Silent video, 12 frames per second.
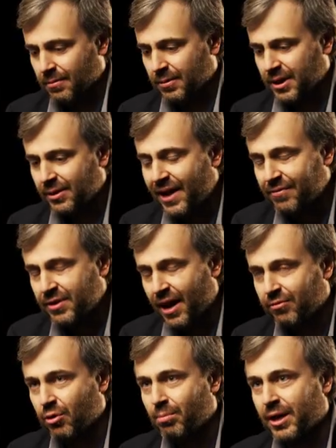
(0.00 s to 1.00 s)
We don't have to
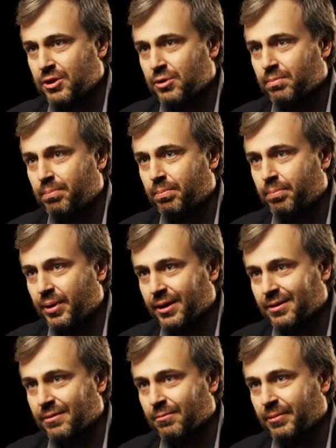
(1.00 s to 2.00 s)
offer much,
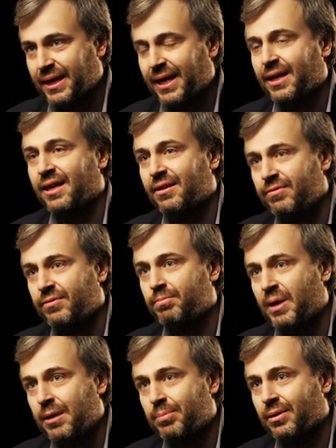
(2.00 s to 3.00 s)
but we can give
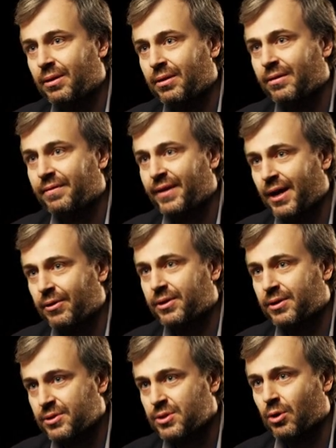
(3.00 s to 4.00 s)
people now in
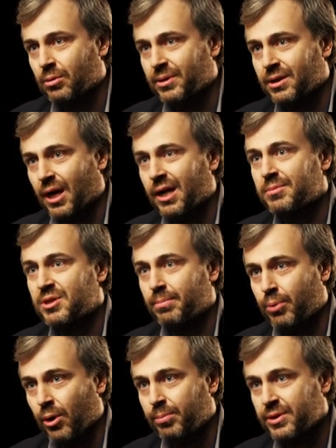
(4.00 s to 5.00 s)
the stormy times a
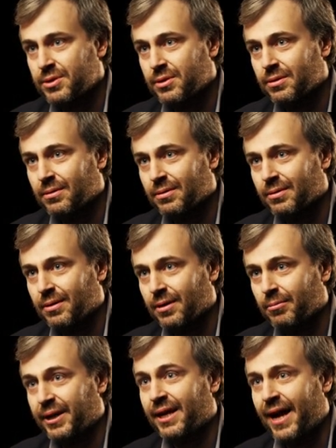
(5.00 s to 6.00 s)
purpose
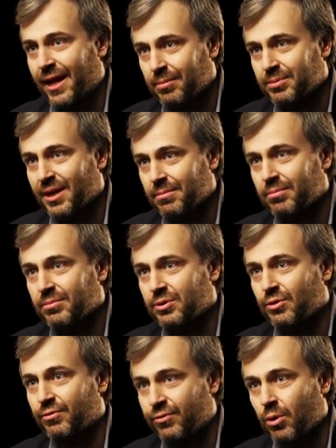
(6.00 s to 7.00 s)
we can help them
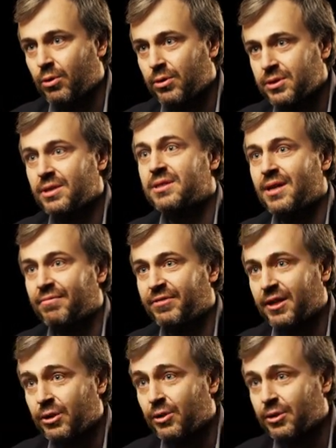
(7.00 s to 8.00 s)
to focus on
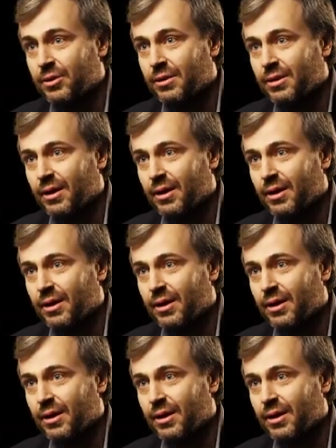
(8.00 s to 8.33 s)
something good.